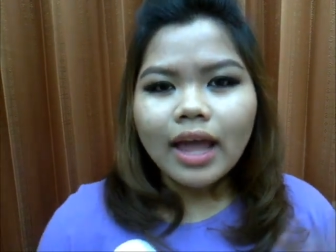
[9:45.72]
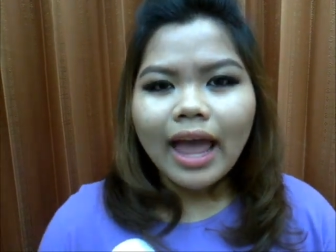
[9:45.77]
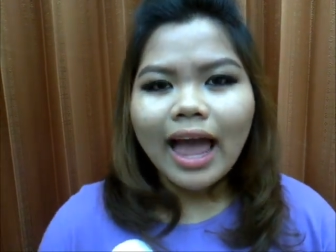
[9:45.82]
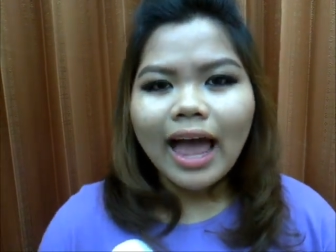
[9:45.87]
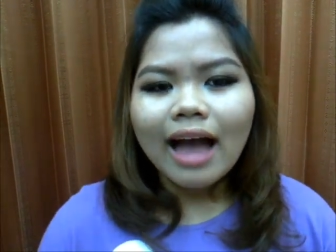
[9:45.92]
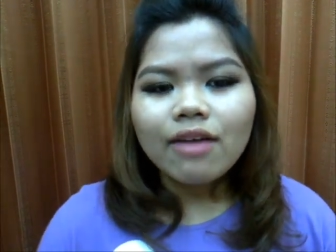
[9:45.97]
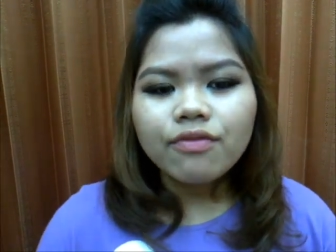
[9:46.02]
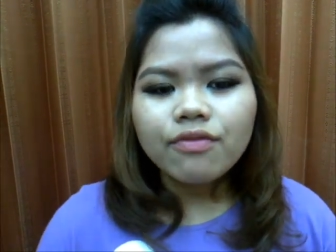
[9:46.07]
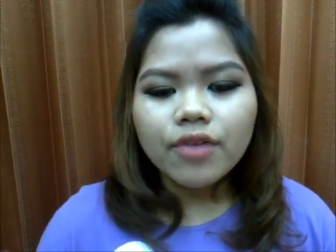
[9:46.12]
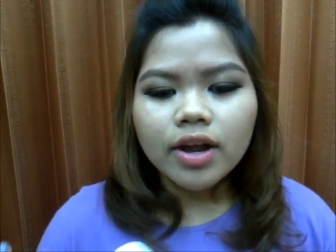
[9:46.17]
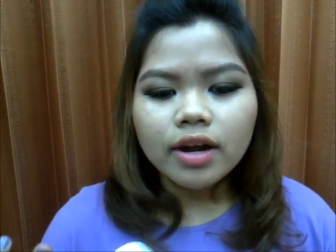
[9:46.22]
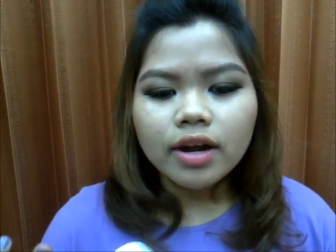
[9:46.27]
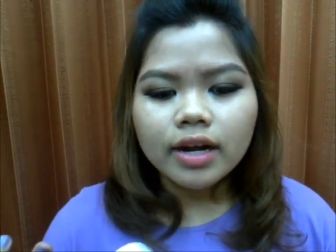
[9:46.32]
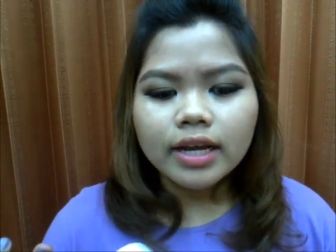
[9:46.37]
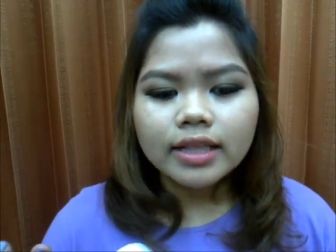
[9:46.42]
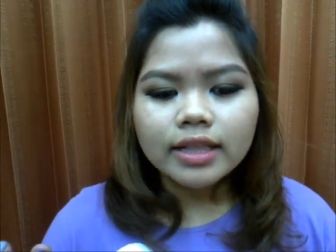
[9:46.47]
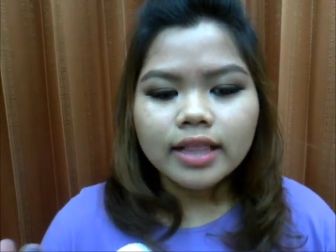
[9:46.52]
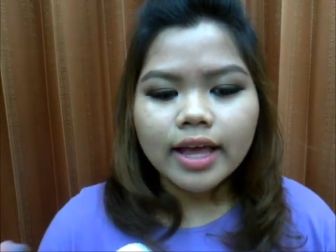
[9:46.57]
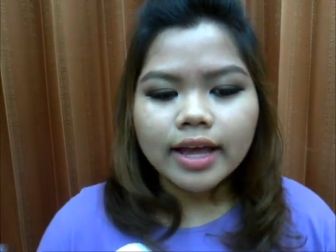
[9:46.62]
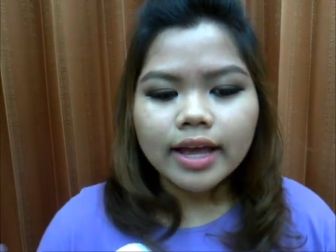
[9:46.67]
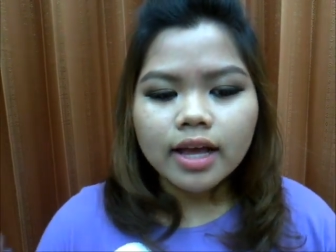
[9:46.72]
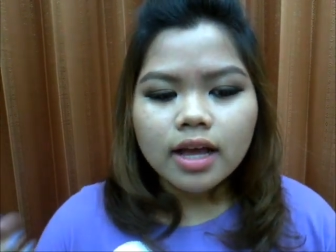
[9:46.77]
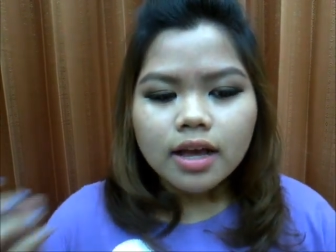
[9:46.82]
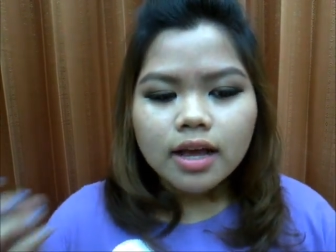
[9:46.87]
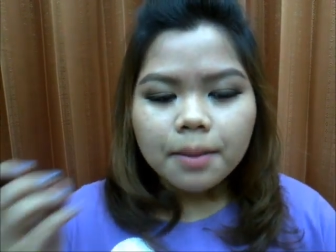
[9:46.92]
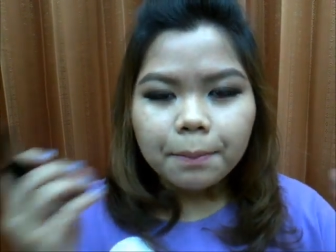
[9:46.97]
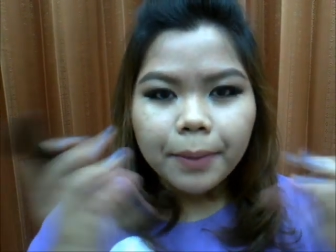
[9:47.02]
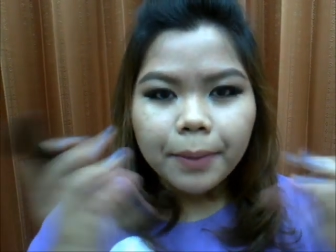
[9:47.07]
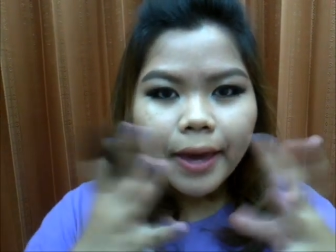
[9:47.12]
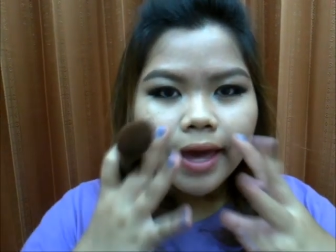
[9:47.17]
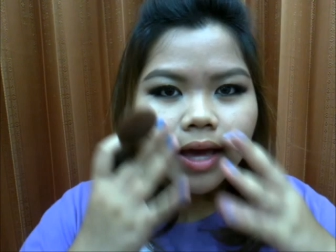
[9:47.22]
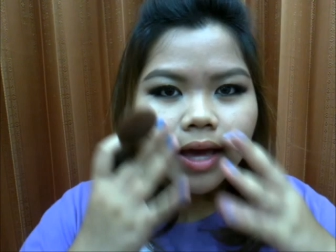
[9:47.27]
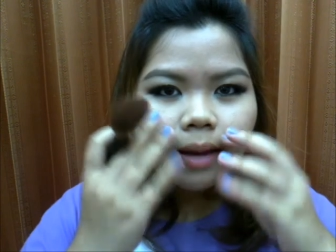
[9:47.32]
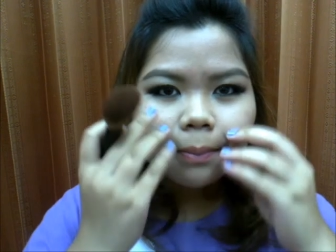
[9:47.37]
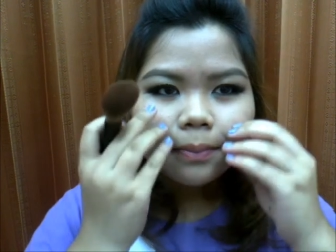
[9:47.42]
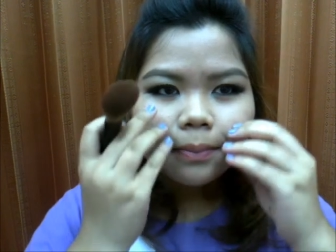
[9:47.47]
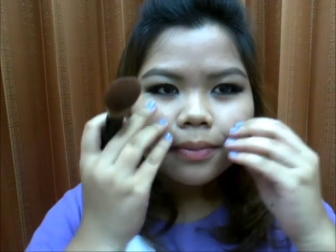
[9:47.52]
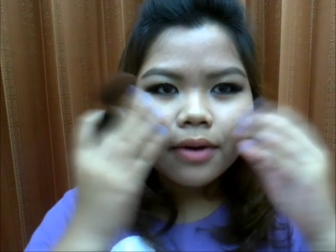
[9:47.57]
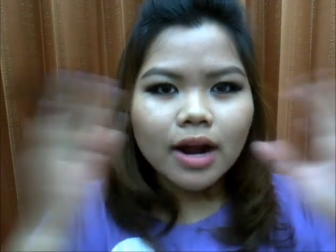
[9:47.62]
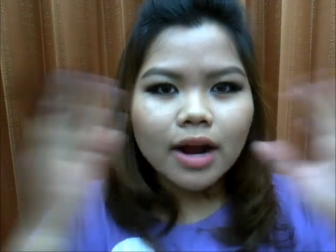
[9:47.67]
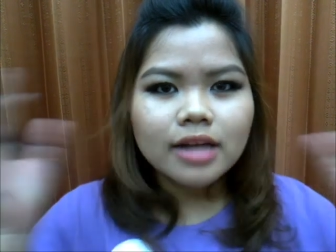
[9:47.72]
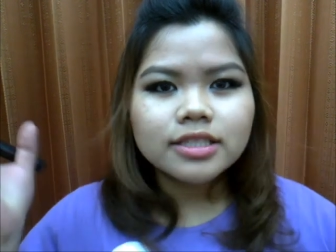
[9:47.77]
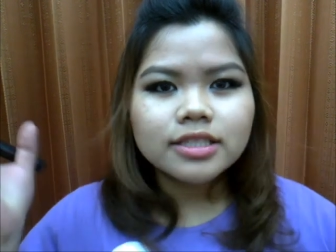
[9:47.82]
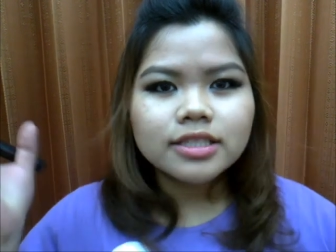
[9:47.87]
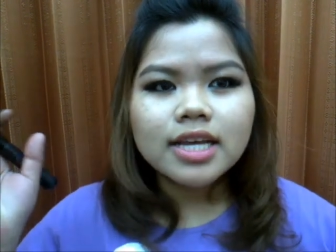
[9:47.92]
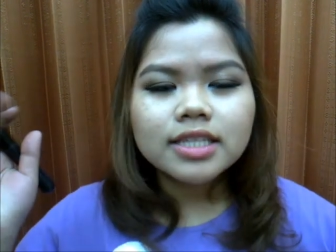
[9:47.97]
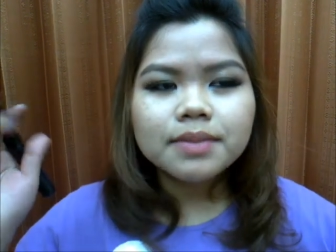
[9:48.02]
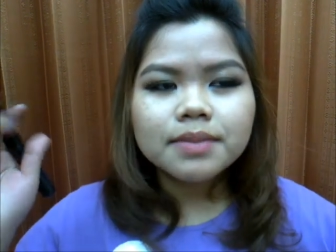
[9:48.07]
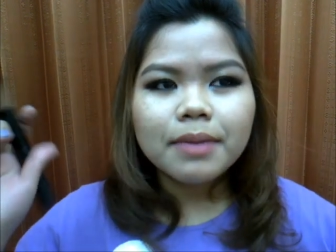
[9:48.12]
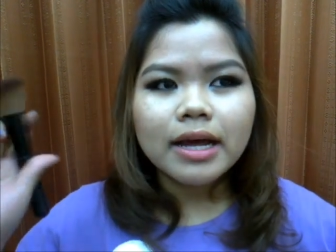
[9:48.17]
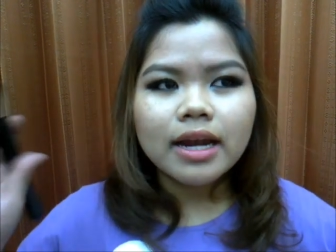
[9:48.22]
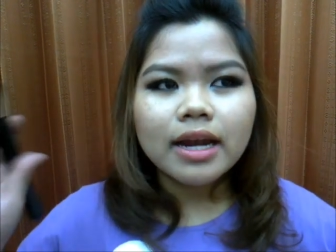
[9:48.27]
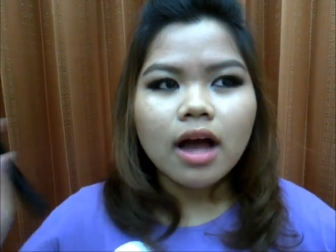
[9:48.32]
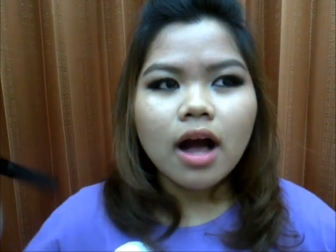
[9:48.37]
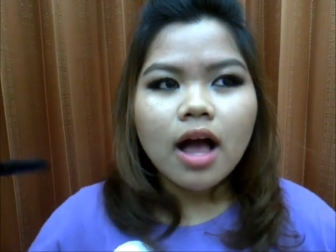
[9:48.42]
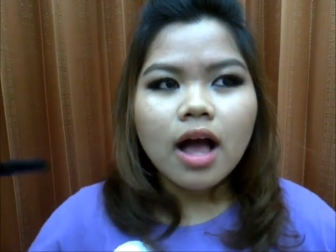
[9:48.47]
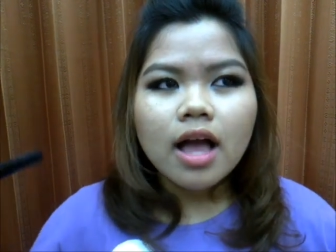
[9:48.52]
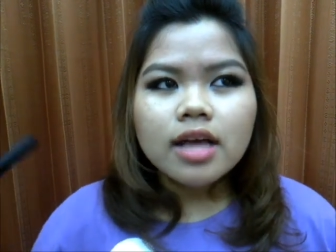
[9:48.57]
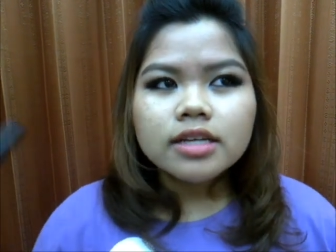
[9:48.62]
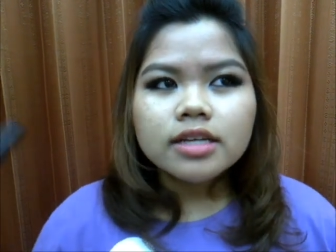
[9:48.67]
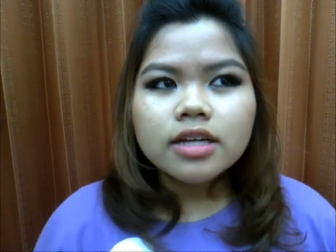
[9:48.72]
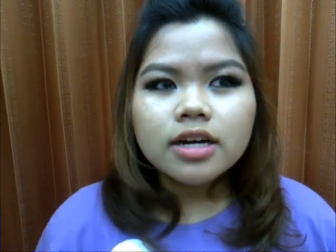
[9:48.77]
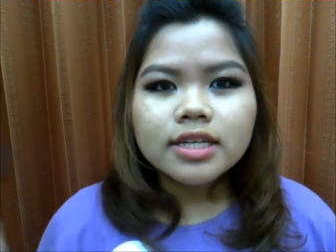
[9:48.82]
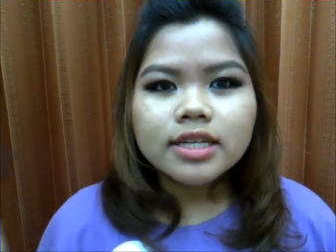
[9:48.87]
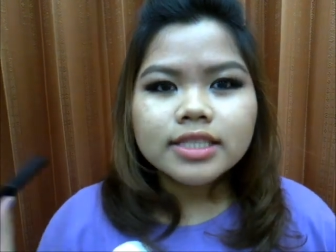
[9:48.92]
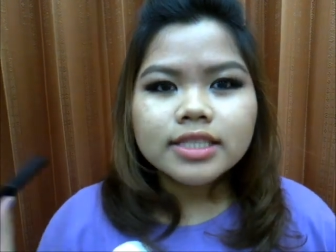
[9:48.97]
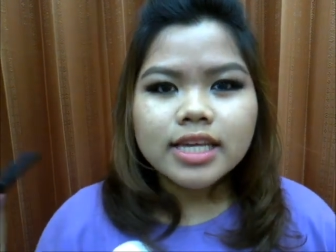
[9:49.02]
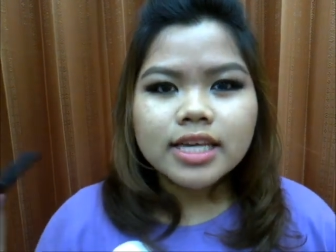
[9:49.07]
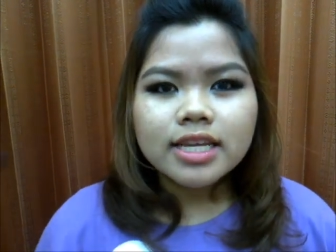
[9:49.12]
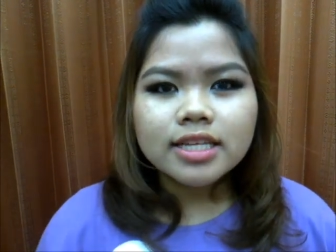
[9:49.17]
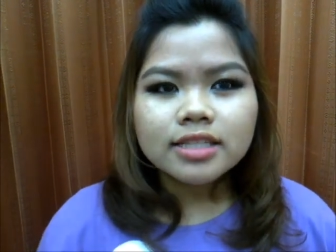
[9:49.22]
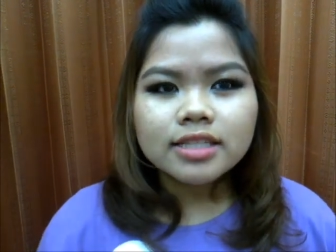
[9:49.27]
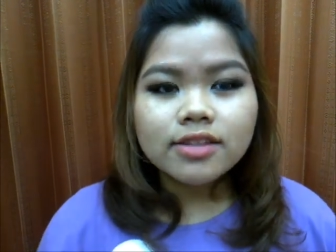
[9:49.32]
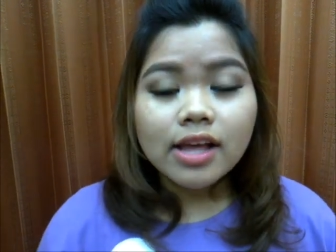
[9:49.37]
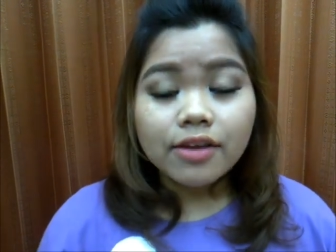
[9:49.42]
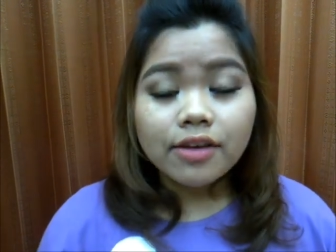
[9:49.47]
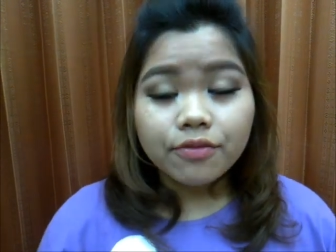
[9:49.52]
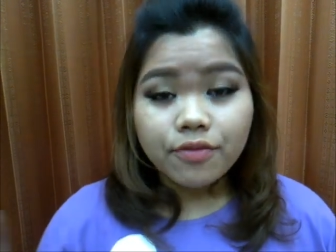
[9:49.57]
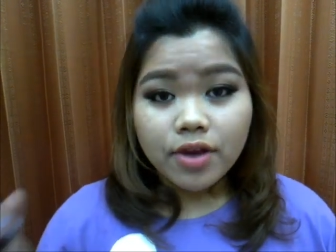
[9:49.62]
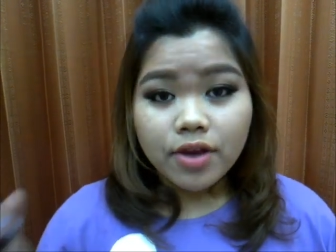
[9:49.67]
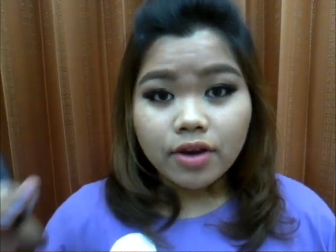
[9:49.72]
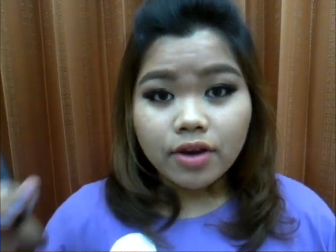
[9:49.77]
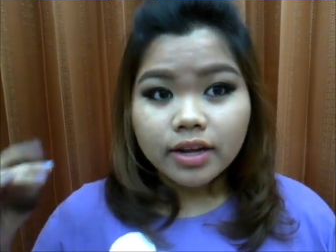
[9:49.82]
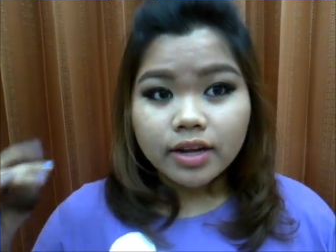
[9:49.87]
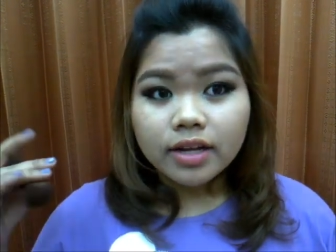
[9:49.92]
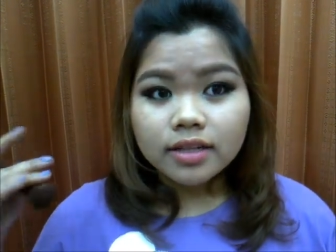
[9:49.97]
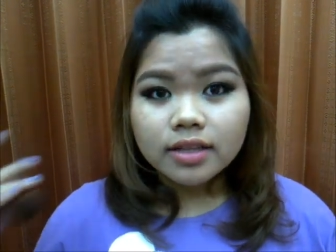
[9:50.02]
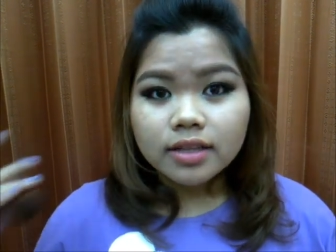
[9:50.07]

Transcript: have very like pink brushes, but her skin is like very